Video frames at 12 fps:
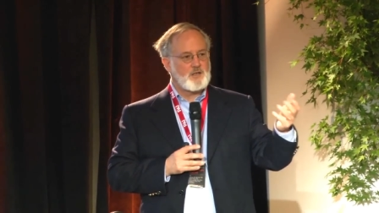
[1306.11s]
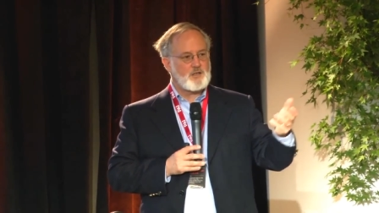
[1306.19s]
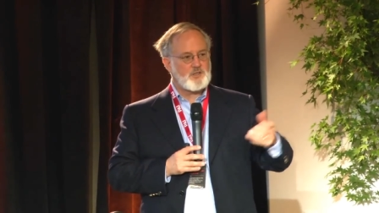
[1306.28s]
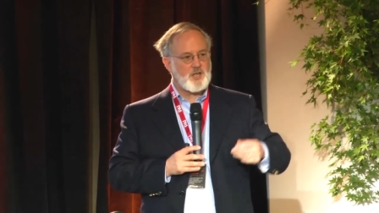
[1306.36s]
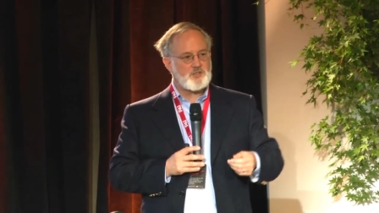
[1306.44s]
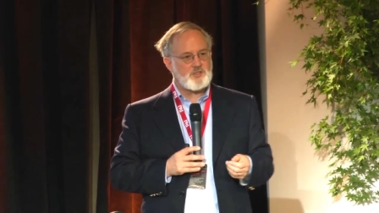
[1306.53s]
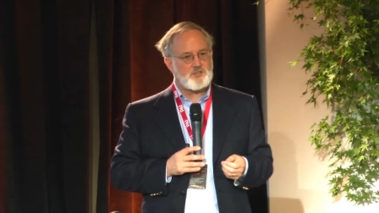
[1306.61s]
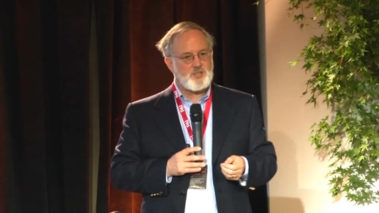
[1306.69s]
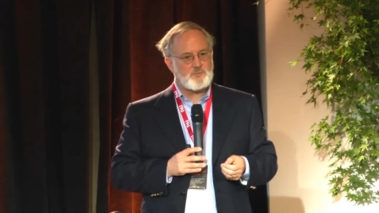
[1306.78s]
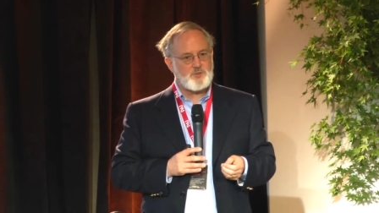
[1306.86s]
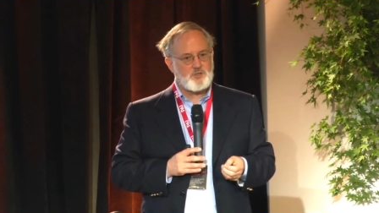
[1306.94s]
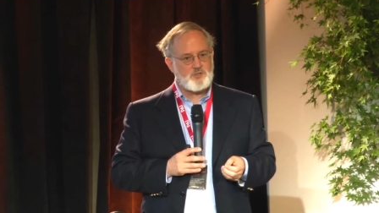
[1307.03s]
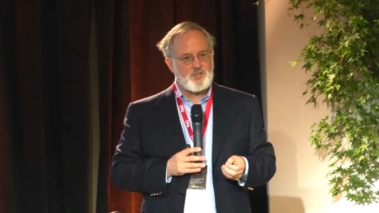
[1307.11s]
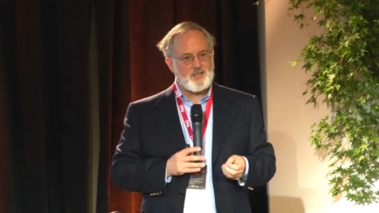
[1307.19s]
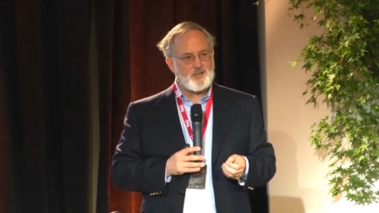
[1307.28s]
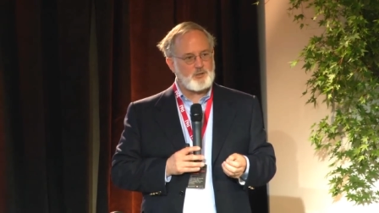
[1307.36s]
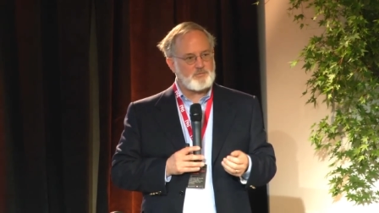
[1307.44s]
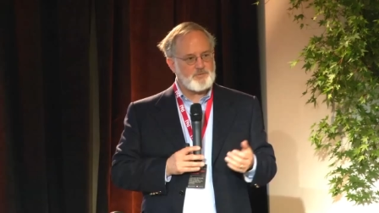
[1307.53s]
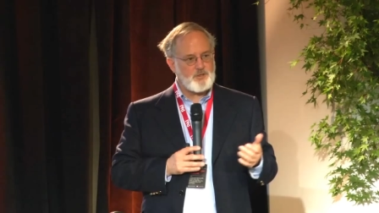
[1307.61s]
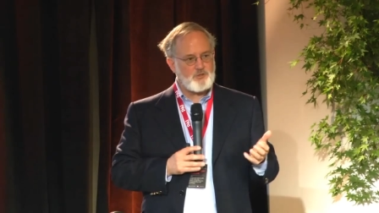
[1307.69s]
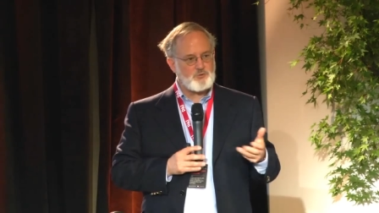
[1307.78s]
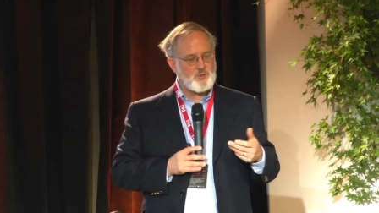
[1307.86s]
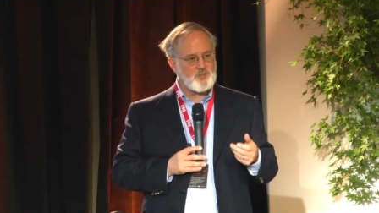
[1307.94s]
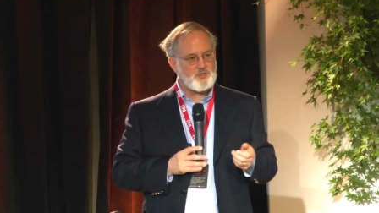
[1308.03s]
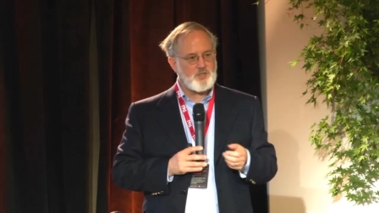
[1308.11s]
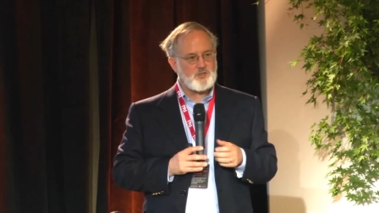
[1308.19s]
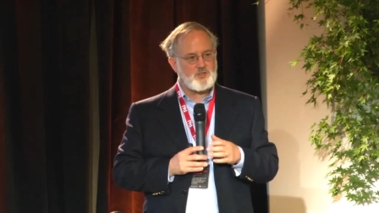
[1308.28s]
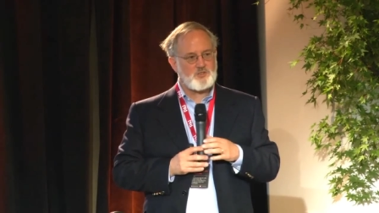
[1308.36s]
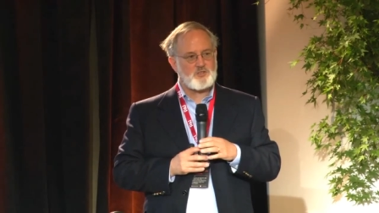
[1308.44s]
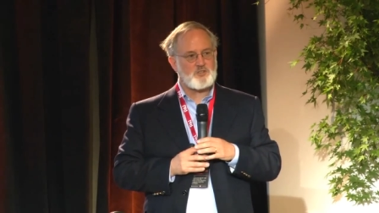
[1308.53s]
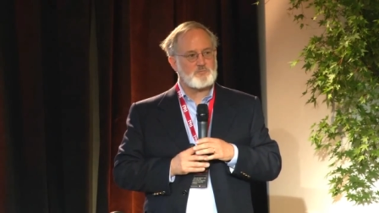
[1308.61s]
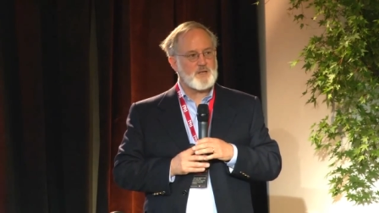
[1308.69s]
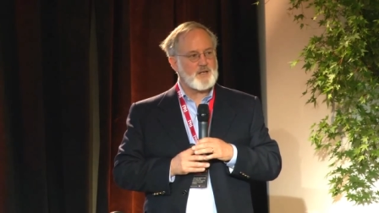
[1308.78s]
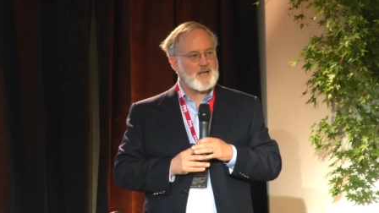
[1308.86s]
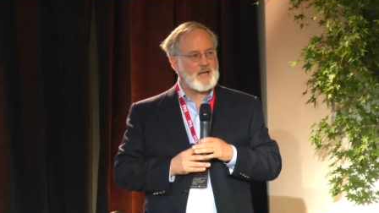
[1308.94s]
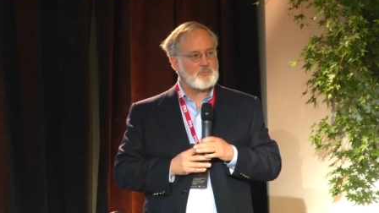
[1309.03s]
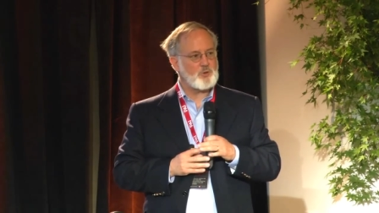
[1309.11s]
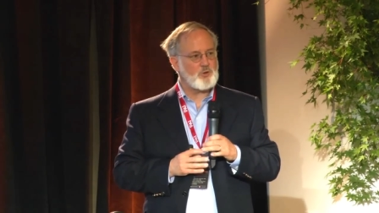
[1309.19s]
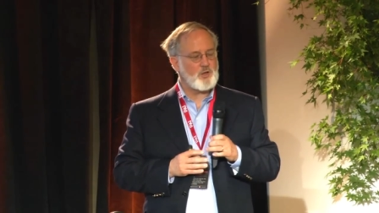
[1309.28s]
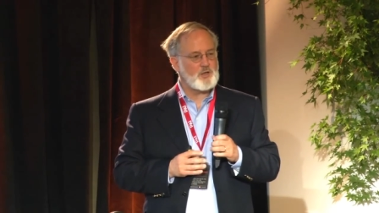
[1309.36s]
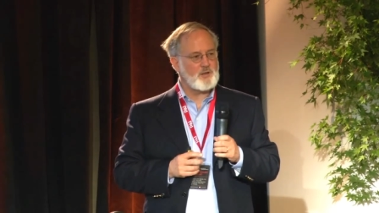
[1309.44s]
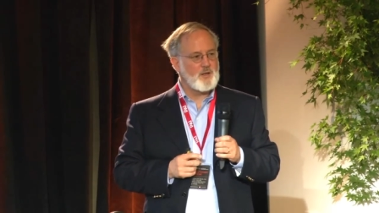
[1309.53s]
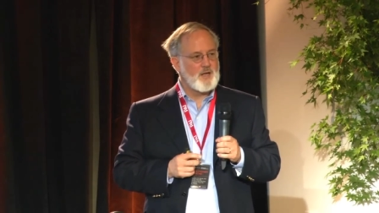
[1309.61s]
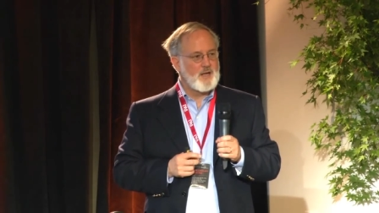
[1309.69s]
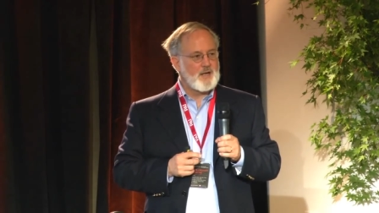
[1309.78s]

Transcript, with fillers: uh, test a substance that interferes with the synthesis of beta amyloid.